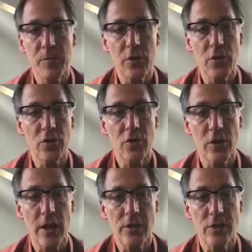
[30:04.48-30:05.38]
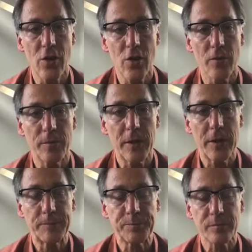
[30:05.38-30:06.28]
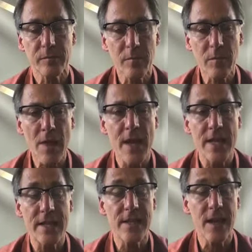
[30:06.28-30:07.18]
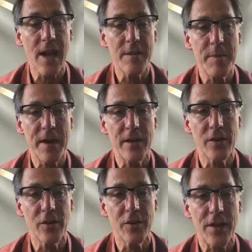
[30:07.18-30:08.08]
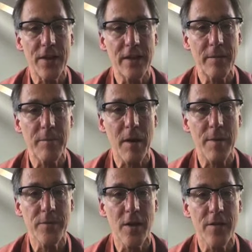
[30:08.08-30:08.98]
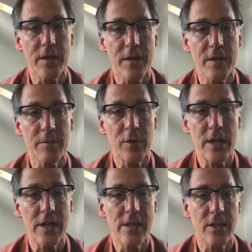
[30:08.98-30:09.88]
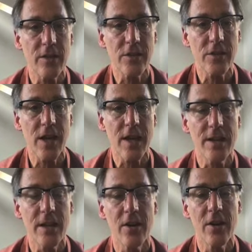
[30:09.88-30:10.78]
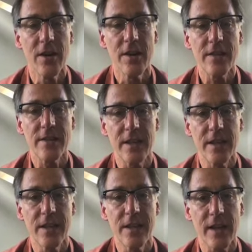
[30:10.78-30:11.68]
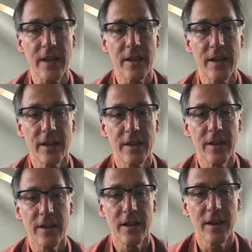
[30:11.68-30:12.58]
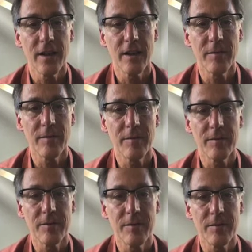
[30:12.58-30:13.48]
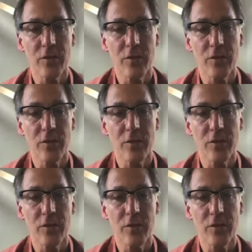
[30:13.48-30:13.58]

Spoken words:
just so you guys know, that side panel, that thing that pops off it pretty easy on the side there, that's the intake. So